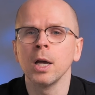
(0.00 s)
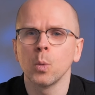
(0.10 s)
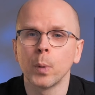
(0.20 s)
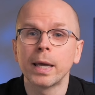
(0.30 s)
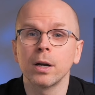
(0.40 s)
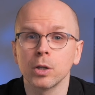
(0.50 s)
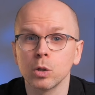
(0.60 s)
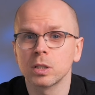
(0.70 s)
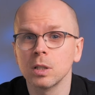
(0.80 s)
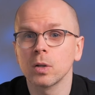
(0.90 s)
where you
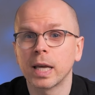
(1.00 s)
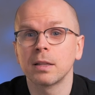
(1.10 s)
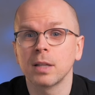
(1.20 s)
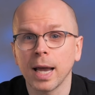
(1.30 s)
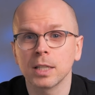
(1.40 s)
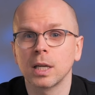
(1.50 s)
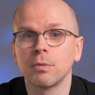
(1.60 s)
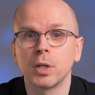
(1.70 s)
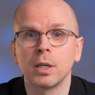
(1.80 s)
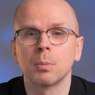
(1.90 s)
still get taxed
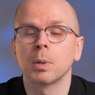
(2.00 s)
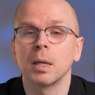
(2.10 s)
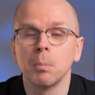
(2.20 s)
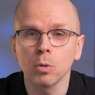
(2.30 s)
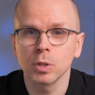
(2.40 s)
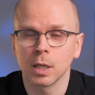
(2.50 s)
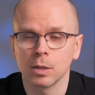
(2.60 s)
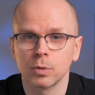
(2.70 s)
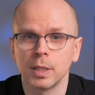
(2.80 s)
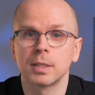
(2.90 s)
every year, but in most
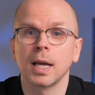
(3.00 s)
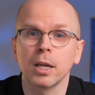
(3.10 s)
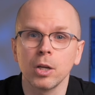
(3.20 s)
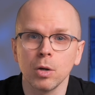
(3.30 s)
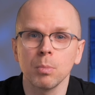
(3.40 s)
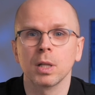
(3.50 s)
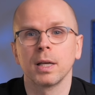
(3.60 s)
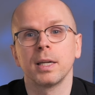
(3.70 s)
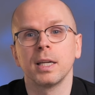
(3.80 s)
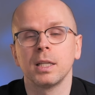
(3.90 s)
countries,
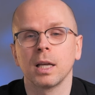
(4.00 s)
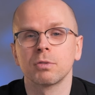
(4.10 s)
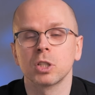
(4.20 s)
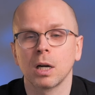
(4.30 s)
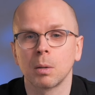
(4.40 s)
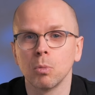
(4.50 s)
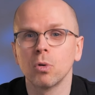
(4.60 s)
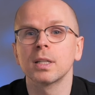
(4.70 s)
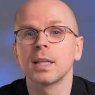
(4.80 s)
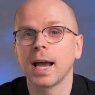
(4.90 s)
accumulating ETFs are
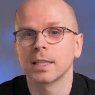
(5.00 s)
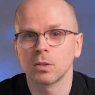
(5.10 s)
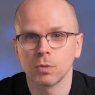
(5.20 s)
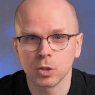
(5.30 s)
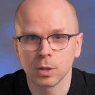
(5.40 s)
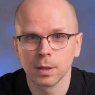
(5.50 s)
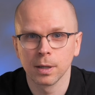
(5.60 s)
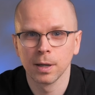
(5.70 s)
more tax efficient.